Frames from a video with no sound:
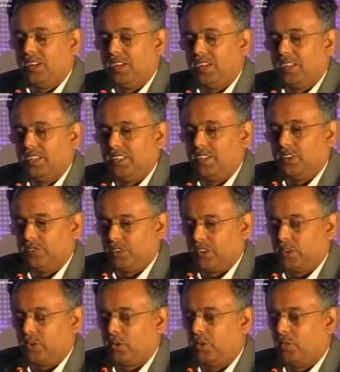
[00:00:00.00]
Uh, for
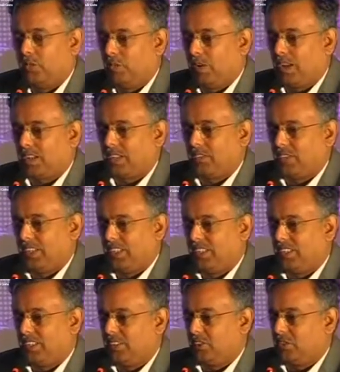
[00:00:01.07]
a true mark of a
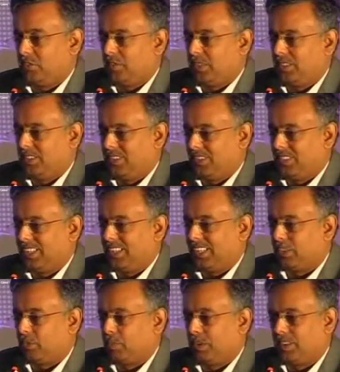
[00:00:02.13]
leader is to be an
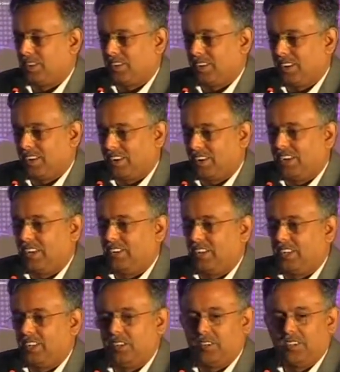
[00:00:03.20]
expert, try to
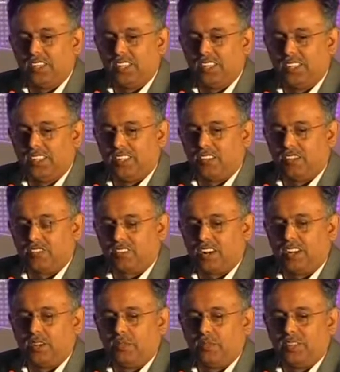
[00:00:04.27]
get into the details,
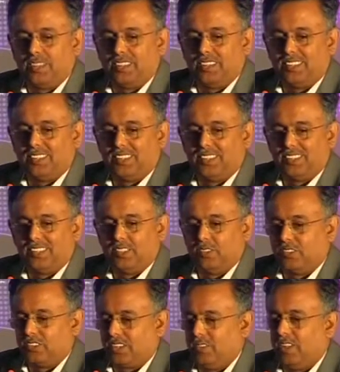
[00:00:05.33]
try to be, uh, you
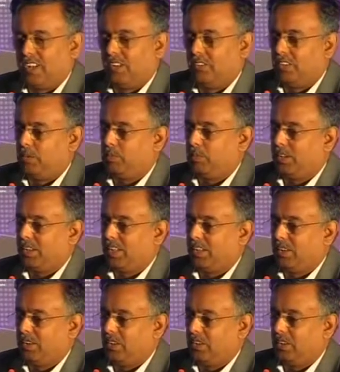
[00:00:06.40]
know, dwell deep
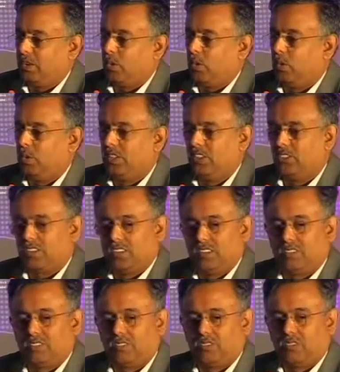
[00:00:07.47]
and hone the
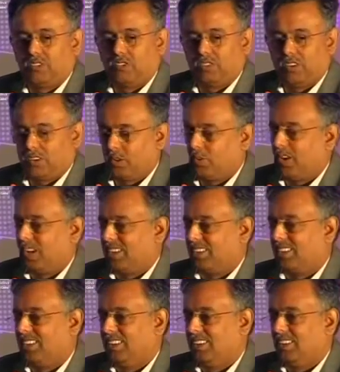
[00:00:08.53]
skills which you are good
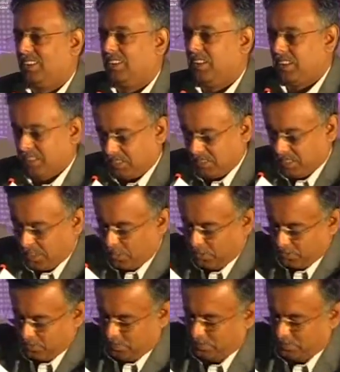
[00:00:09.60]
at. Thank you.